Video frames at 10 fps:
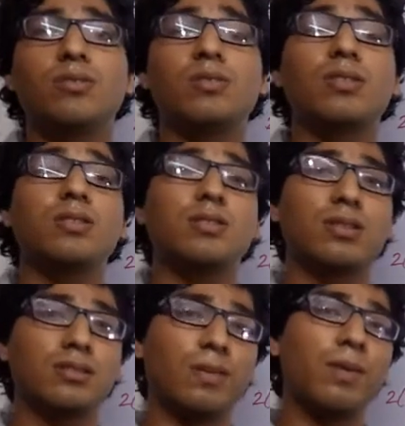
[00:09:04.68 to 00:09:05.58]
So
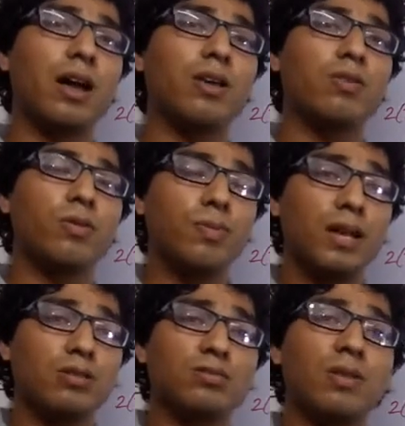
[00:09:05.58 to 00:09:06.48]
supply or
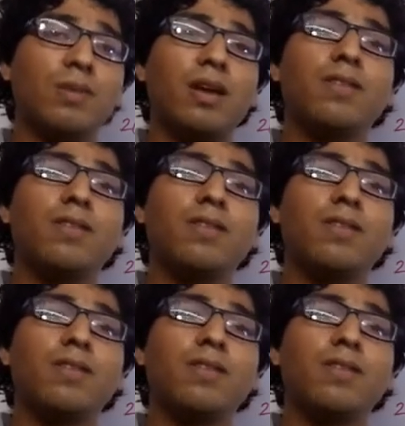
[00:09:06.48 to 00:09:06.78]
place of supply